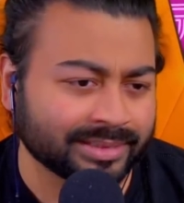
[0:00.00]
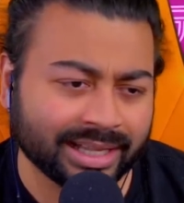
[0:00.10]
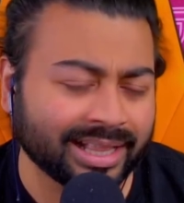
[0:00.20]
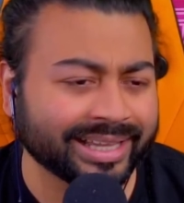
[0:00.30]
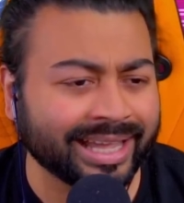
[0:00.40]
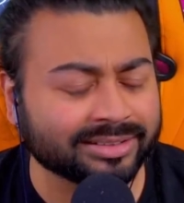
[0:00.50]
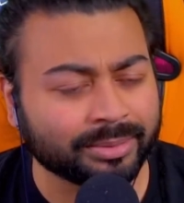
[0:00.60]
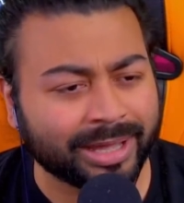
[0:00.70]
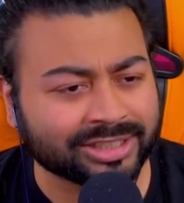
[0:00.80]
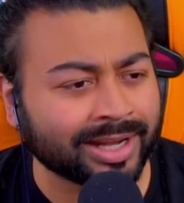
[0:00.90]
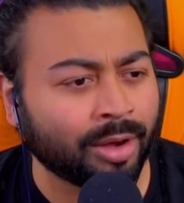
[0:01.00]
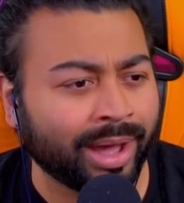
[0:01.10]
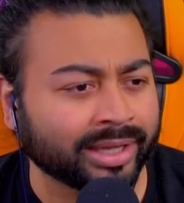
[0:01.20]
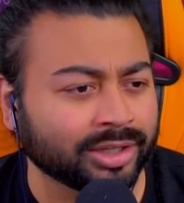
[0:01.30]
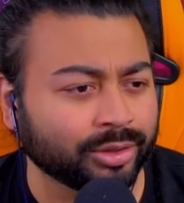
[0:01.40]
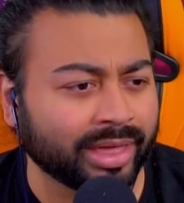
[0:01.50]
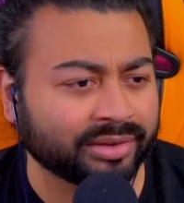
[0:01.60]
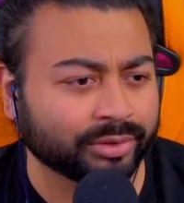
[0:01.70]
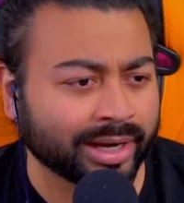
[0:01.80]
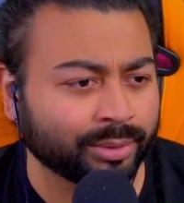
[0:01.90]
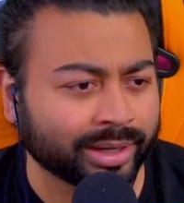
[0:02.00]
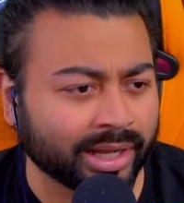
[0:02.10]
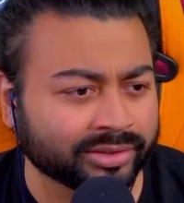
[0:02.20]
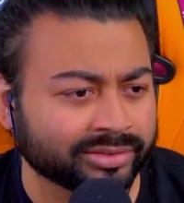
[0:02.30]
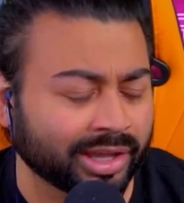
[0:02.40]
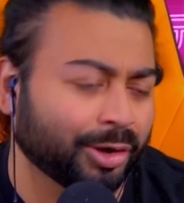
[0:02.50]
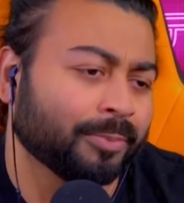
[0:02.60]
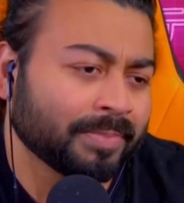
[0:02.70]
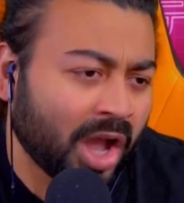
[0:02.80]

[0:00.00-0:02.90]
I can't imagine how I could do that for anyone else. So,